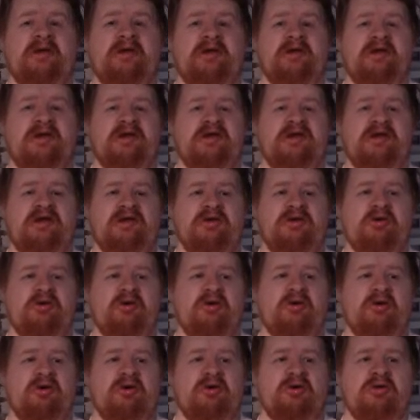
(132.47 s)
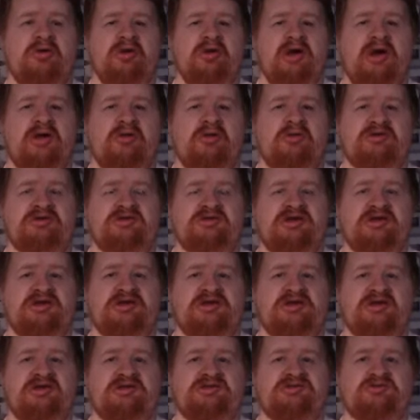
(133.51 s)
it looks like
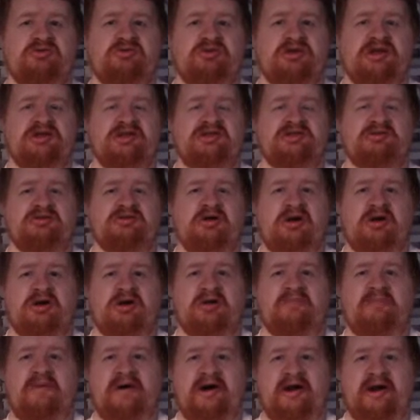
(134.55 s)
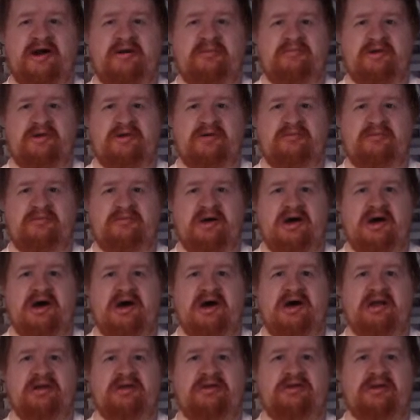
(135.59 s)
he is going into her apartment,
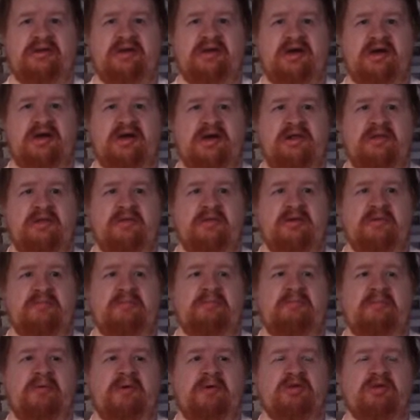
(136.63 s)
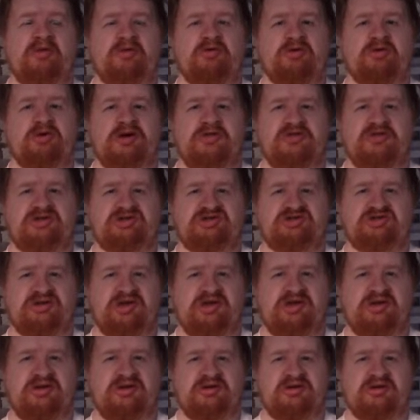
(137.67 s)
but the look of the
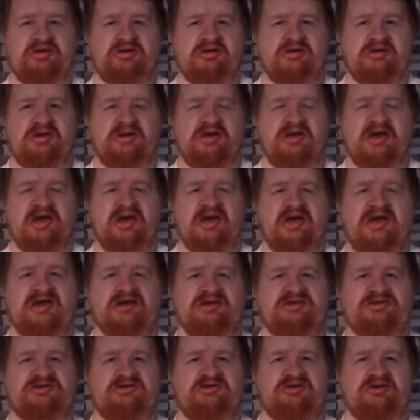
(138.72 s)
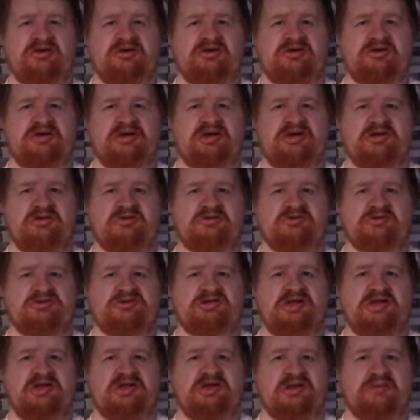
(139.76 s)
trailer is that it looks
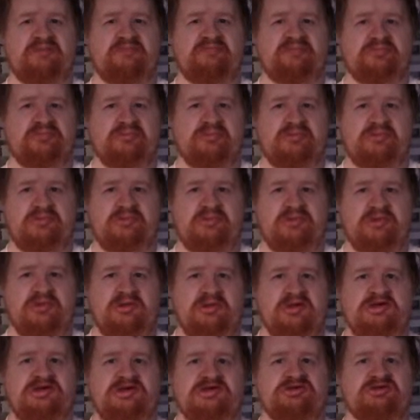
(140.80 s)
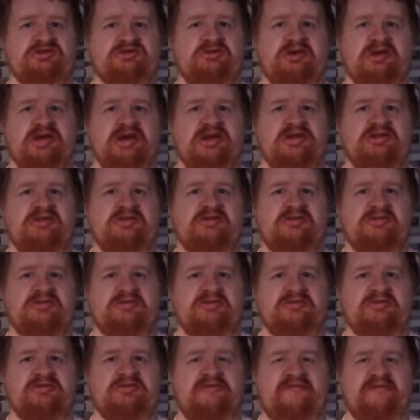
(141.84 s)
like he's going in
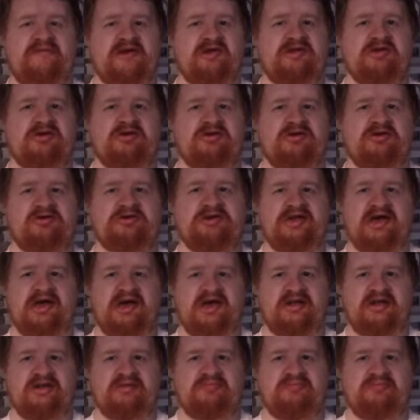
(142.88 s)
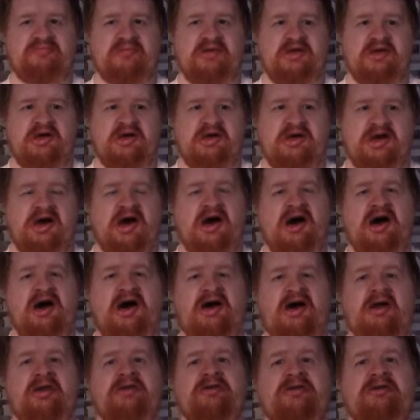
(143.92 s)
to find her dead.
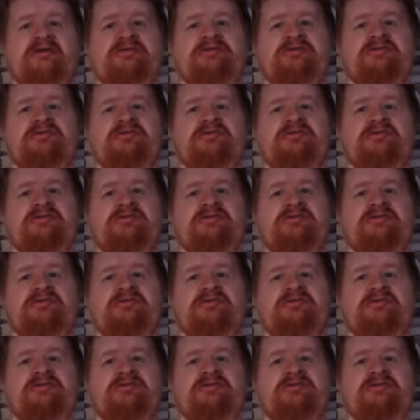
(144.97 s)
And